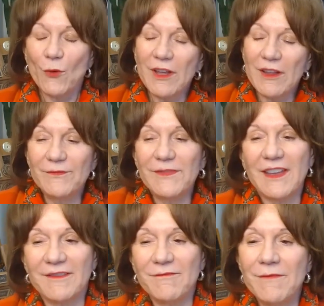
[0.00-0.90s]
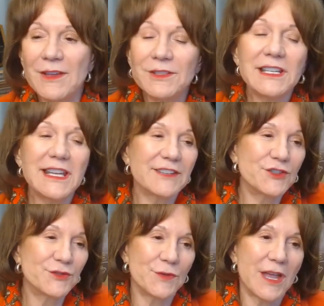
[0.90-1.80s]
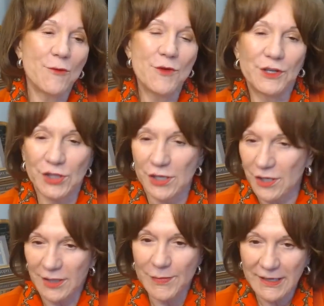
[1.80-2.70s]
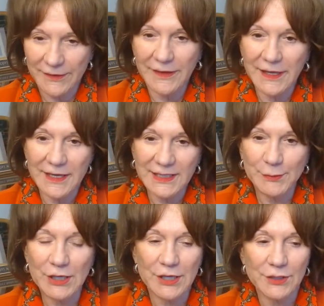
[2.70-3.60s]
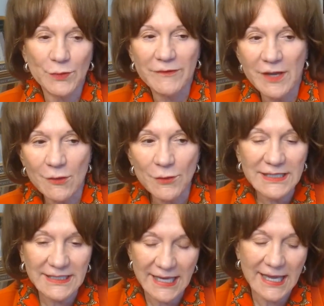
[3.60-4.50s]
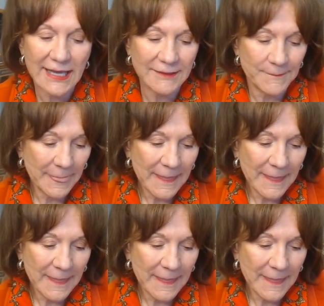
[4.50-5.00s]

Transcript: Well, mostly I want to talk about this because we've always had